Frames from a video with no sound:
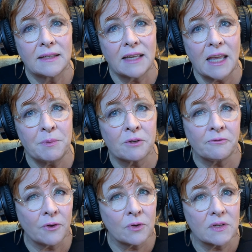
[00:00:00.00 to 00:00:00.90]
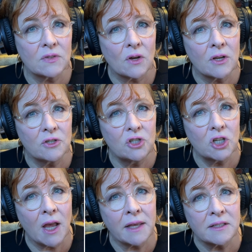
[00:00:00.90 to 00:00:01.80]
Keep your focus on
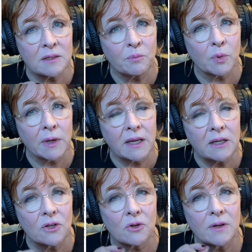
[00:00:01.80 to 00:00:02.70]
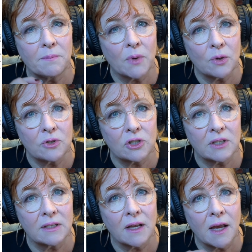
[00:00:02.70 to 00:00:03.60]
just bringing your
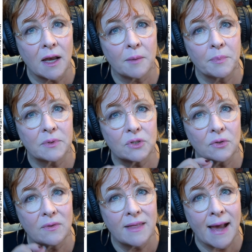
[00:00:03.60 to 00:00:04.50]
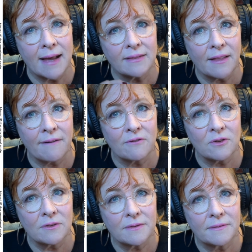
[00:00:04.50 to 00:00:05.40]
emotion up to that level.
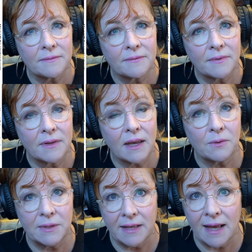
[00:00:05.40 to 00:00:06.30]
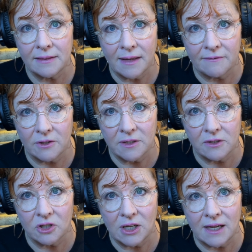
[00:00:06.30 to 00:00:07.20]
And when that level is
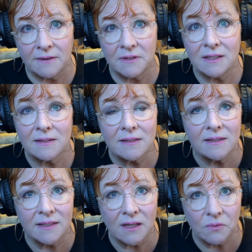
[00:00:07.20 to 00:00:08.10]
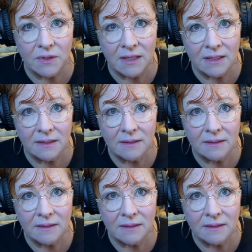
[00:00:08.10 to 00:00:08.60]
achieved, sit with it.